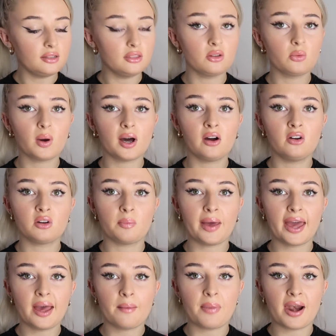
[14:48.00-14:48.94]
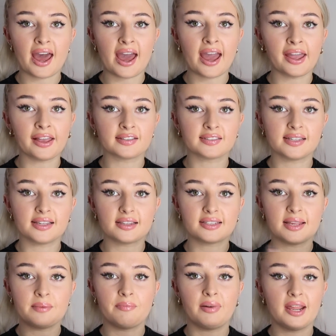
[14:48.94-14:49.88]
the world a better place
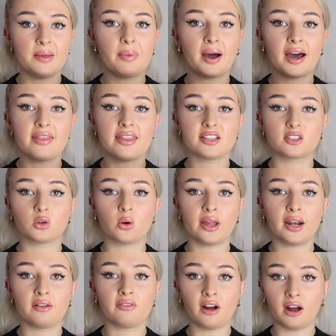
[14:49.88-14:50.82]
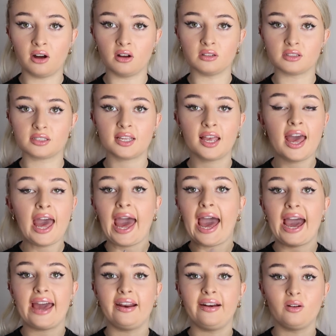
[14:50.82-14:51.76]
simply by these toilet rolls,
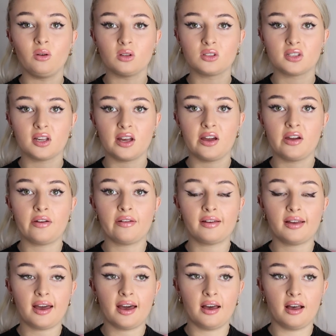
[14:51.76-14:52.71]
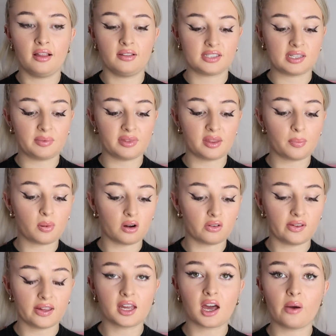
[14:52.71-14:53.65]
and then also some of the
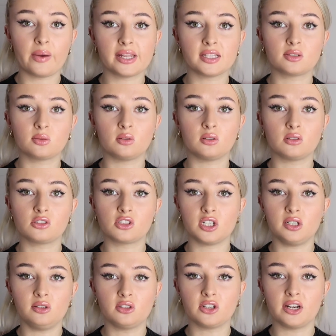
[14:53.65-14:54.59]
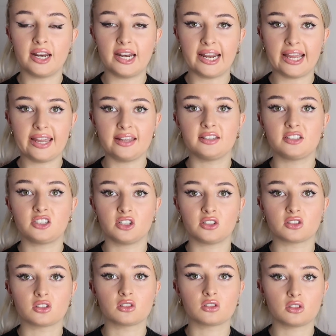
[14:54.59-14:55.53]
profit going towards children in need is
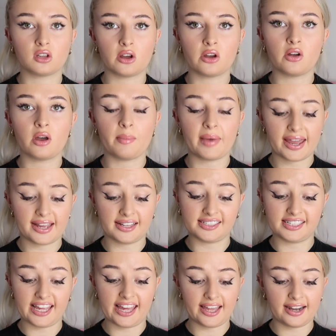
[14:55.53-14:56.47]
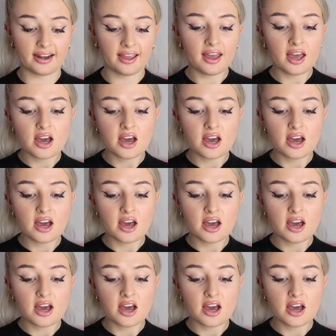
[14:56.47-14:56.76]
just so amazing.